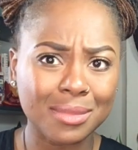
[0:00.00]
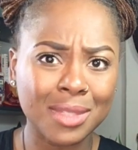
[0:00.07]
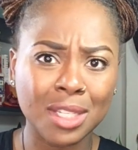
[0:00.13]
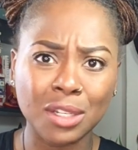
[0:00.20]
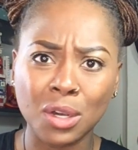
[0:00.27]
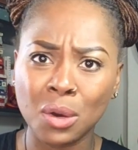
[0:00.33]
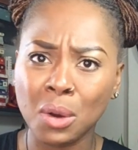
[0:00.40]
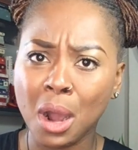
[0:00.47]
you
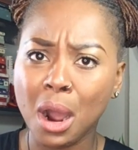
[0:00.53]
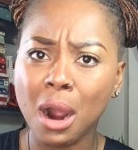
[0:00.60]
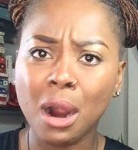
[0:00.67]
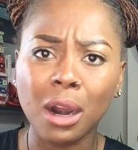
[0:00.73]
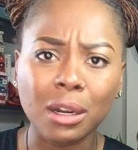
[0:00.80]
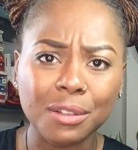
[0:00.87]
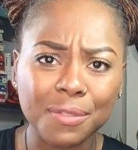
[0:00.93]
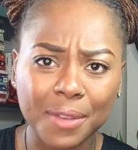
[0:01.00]
know,
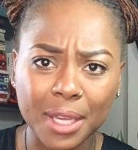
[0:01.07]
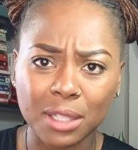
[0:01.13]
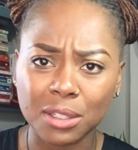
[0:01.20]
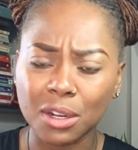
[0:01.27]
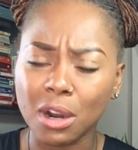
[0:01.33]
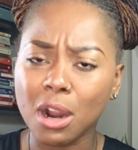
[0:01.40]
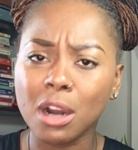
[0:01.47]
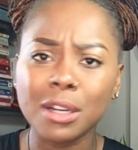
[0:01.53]
heart
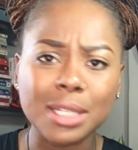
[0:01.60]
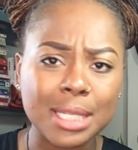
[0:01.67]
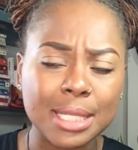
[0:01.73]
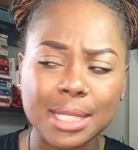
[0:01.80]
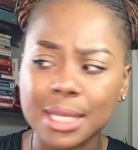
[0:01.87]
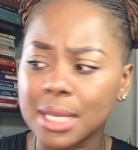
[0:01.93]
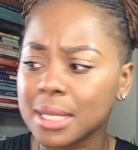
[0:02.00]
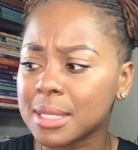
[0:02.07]
failure, heart
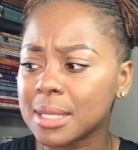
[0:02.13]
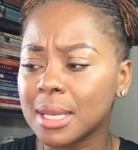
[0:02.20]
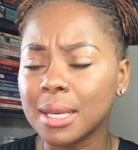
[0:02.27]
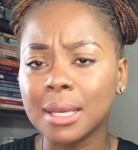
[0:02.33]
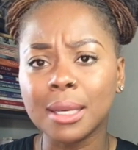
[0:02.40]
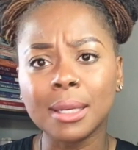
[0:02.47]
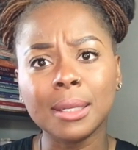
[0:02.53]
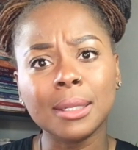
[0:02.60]
disease,
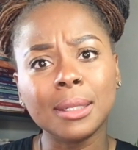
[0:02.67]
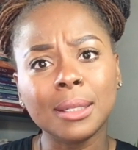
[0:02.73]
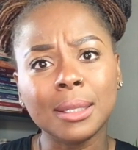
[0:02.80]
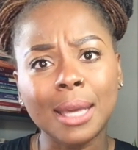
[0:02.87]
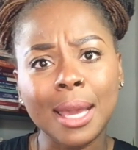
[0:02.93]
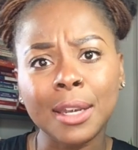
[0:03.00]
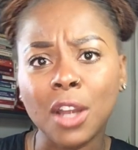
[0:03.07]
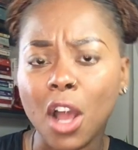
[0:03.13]

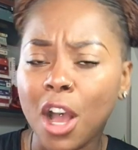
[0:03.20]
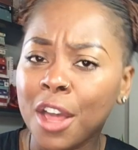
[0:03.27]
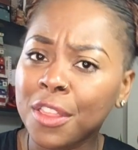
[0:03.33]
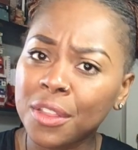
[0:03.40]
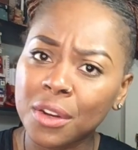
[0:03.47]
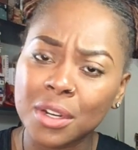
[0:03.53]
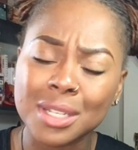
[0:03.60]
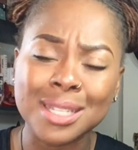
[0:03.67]
and
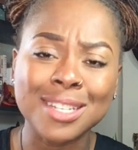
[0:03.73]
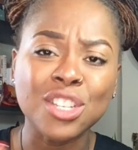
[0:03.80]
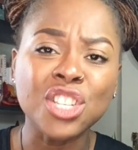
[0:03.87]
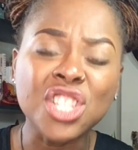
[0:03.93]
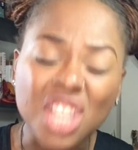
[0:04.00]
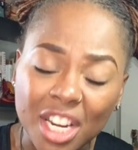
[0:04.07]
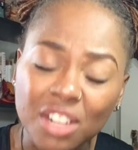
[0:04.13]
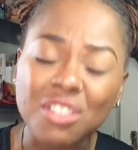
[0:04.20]
other
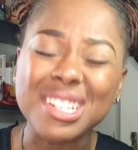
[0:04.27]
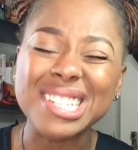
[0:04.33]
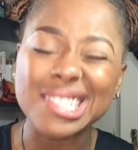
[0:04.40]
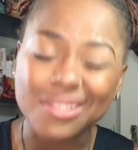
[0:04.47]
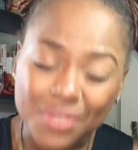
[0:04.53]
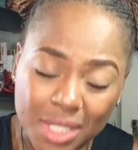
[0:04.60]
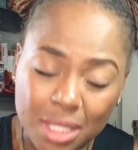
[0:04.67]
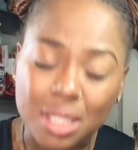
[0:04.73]

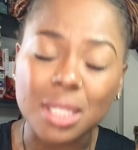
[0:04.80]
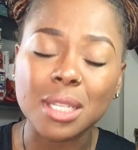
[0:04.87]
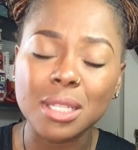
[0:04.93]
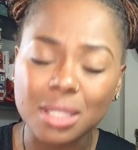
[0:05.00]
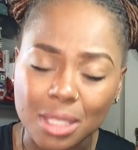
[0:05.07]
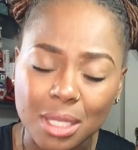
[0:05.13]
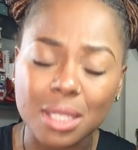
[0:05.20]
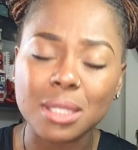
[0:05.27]
degenerative
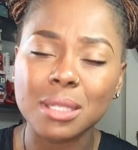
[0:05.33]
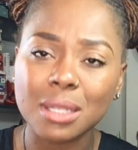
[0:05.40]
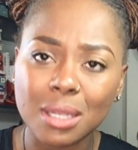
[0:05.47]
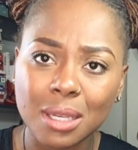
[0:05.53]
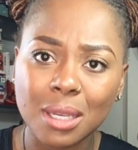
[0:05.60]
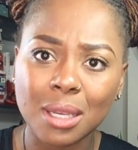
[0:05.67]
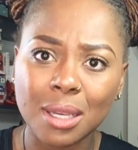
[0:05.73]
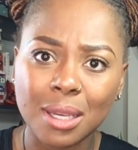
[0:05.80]
diseases.
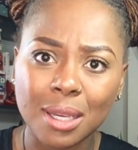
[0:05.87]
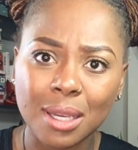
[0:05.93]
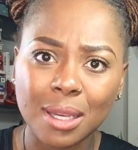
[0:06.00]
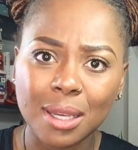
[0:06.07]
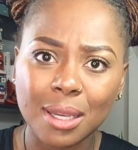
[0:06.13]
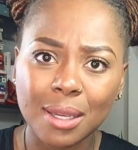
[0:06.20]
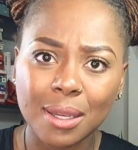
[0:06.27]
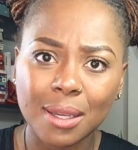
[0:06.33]

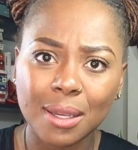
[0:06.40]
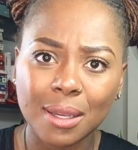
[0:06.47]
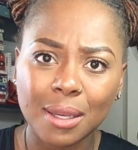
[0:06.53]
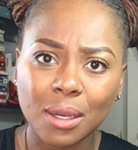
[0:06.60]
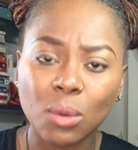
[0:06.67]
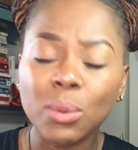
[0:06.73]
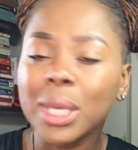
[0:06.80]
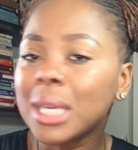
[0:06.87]

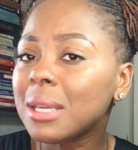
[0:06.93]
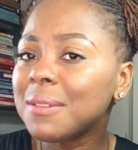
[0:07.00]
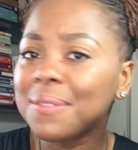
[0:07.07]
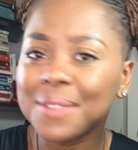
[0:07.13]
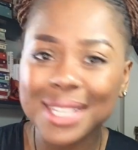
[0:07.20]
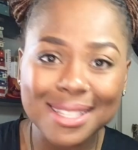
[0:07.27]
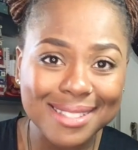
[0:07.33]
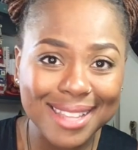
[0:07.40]
We could
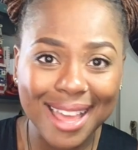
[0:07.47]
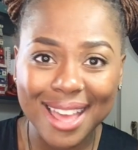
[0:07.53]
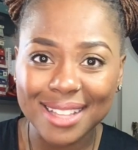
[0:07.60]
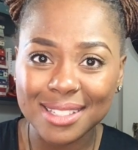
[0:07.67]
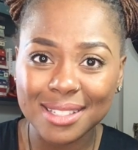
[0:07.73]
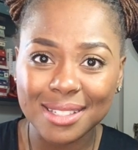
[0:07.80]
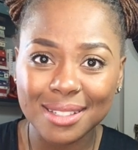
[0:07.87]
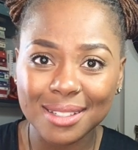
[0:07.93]
fix
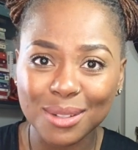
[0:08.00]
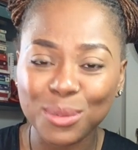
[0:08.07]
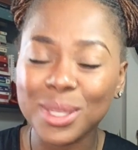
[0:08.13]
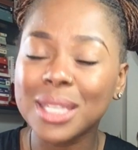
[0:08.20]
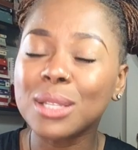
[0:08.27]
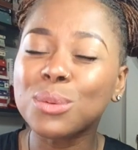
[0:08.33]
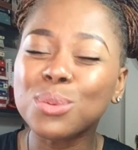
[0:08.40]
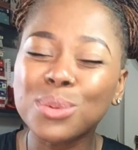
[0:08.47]
that. We
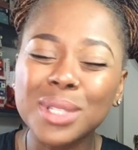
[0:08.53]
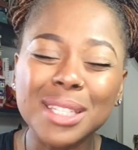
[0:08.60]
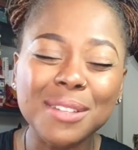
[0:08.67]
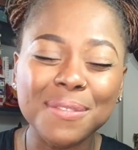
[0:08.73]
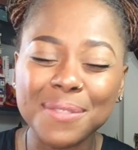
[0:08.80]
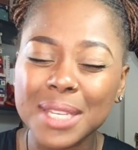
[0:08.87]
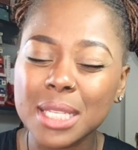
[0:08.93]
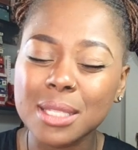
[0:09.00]
could really
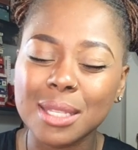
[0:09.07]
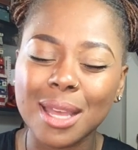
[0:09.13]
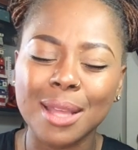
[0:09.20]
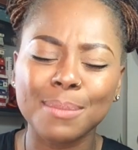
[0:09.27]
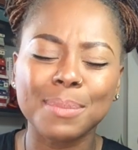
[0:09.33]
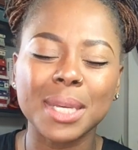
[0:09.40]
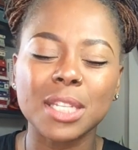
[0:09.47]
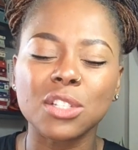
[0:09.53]
fix
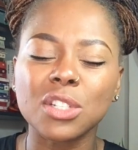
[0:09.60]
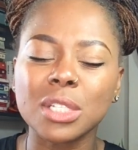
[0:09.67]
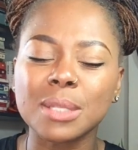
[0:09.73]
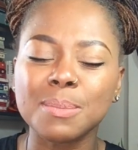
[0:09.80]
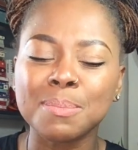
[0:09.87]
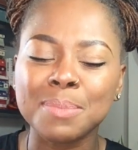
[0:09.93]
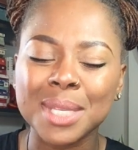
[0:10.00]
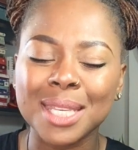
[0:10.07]
that by
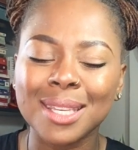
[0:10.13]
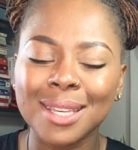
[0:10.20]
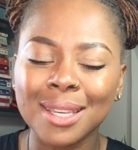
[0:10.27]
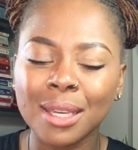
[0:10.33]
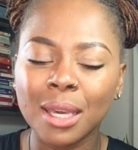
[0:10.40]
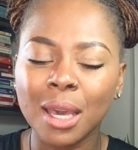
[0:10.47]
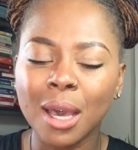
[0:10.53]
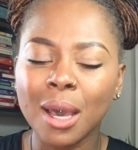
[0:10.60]
just
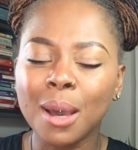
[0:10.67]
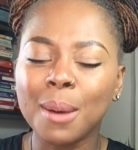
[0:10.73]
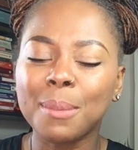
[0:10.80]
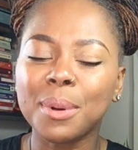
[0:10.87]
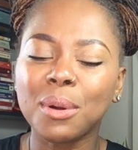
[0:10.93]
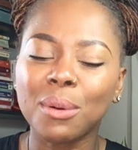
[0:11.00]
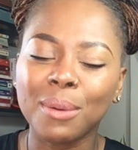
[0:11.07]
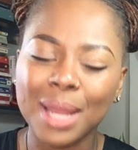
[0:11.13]
being
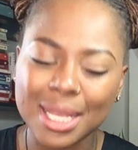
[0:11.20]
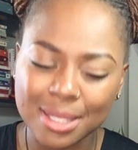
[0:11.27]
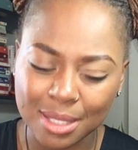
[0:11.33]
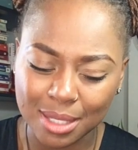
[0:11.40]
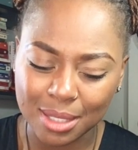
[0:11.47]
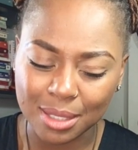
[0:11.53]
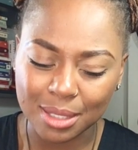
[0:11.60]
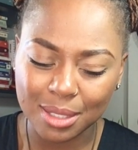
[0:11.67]

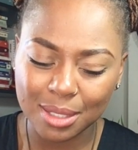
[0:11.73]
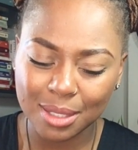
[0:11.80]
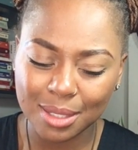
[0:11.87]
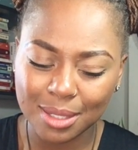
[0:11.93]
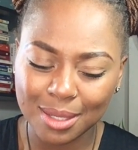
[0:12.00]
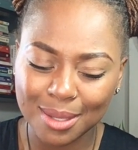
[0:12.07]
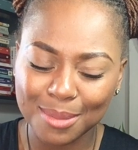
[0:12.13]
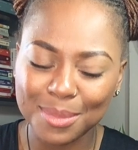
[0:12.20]
present,
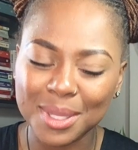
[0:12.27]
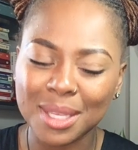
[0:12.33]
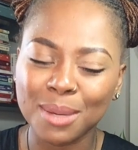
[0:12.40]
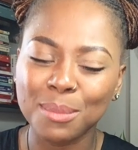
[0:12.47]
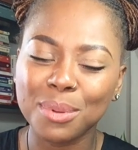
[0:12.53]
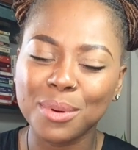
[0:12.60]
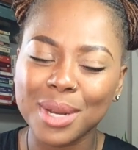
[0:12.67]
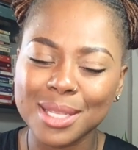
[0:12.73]
being
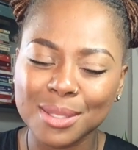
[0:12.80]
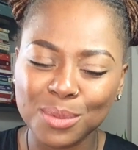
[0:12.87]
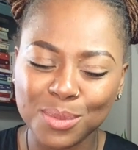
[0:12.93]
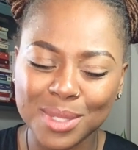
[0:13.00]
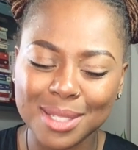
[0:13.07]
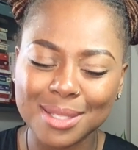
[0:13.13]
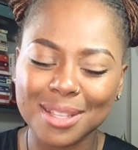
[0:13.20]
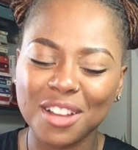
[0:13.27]
present
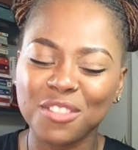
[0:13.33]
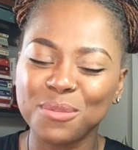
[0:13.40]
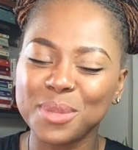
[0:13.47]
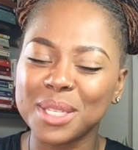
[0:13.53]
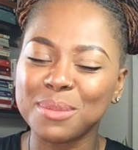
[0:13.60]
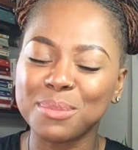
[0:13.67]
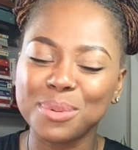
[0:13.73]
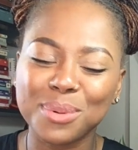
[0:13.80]
with self,
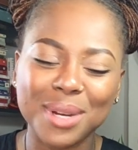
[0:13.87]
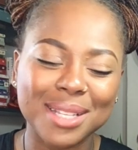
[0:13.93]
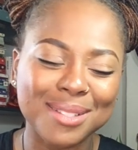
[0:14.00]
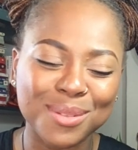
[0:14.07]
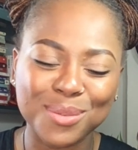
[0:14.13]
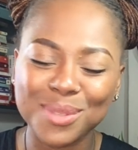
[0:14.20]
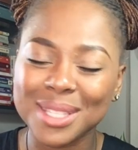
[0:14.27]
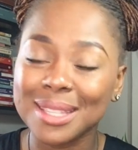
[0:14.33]
being
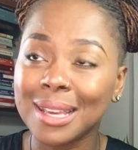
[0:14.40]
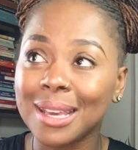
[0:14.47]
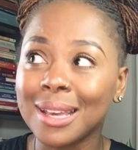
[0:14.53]
present with